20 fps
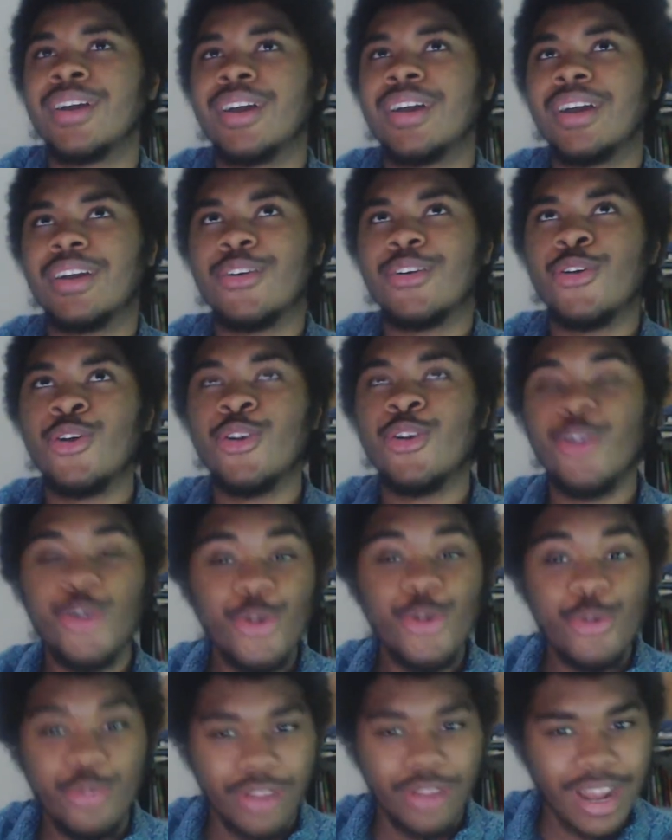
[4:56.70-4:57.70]

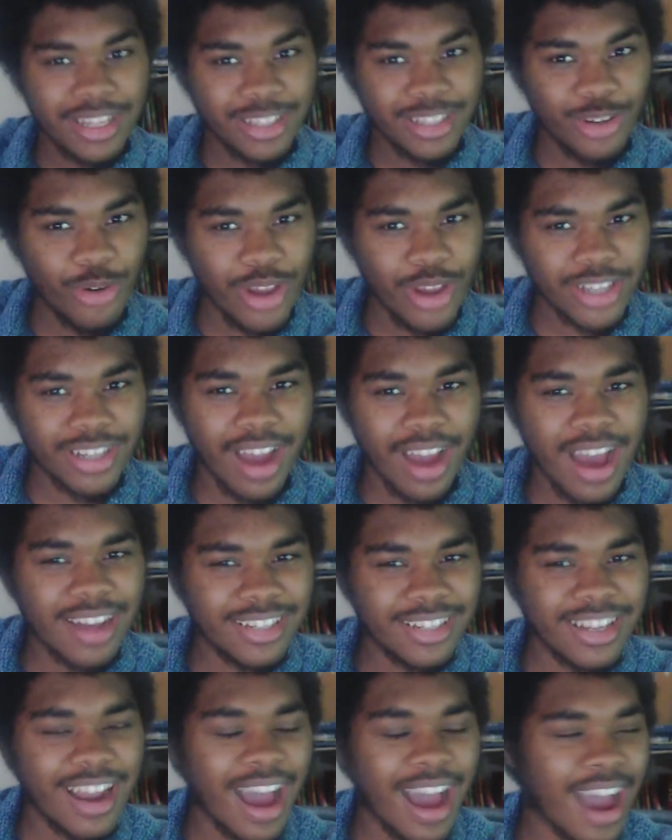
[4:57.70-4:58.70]
Who? That's the question. I
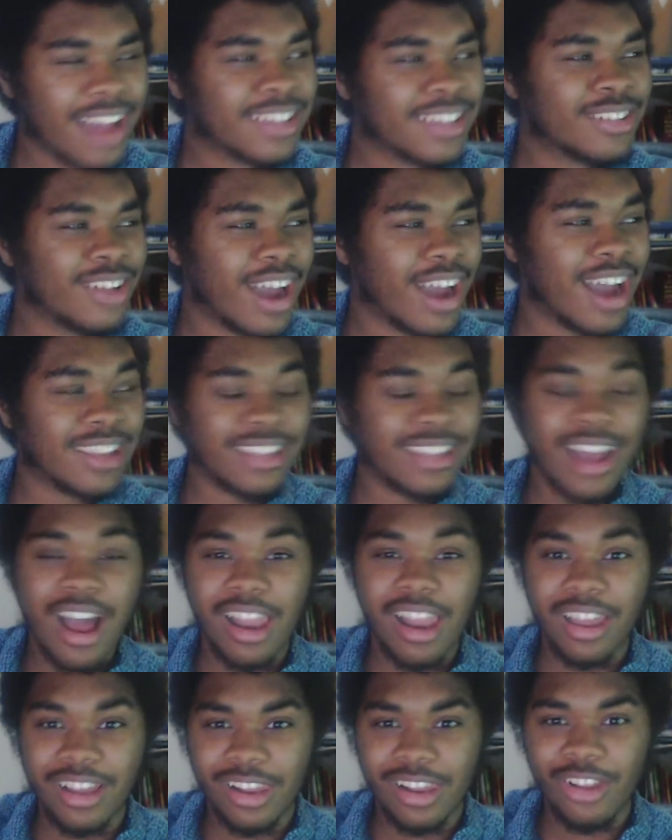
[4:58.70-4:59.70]
answered. I asked you guys that
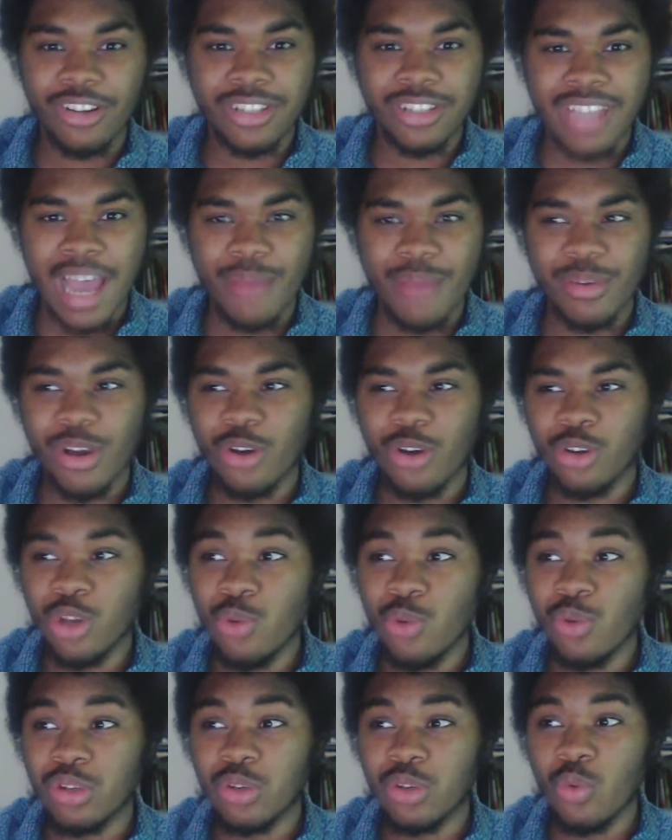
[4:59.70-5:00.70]
like a long time ago. Who
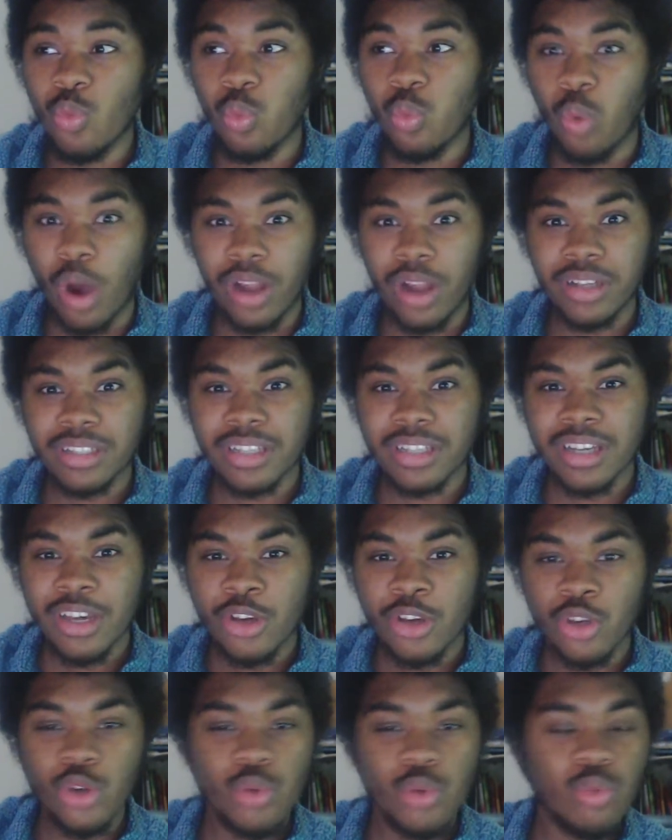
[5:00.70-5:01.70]
would you want?
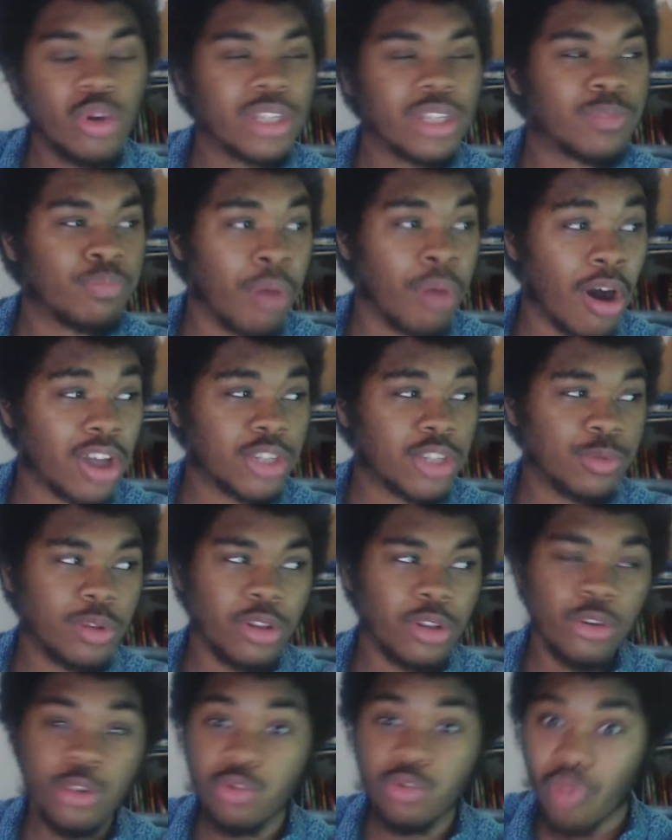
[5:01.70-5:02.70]
Who is possible?
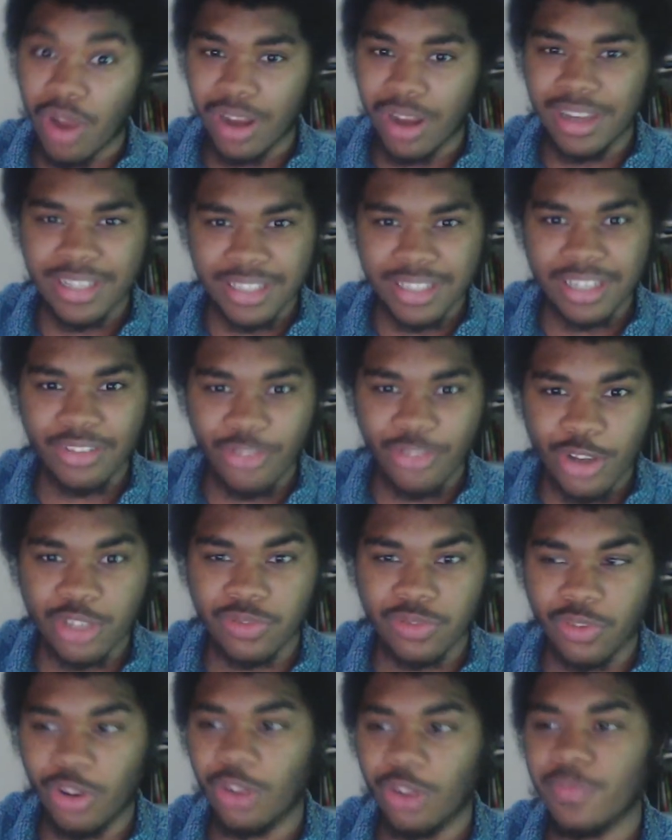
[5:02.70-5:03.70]
Who's realistic? First
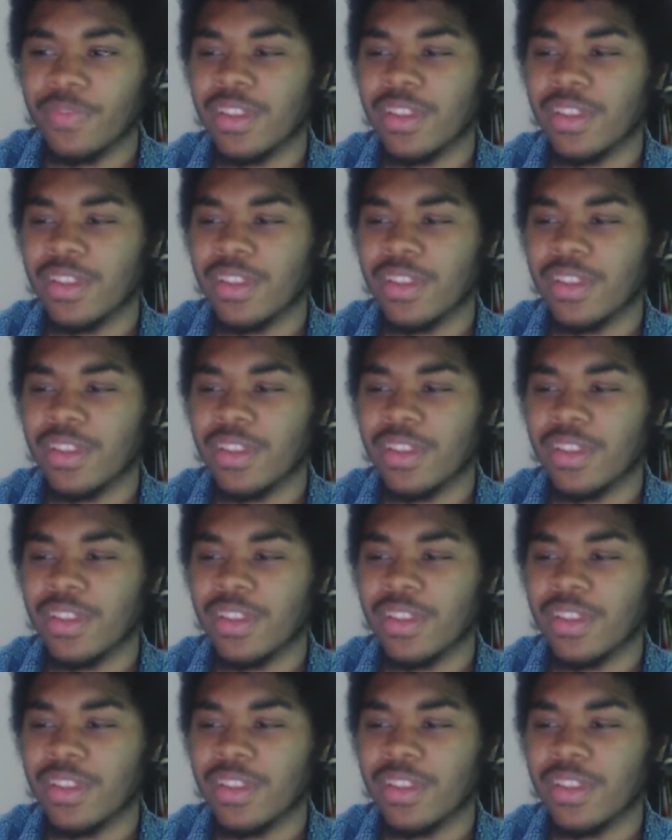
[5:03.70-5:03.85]
of all,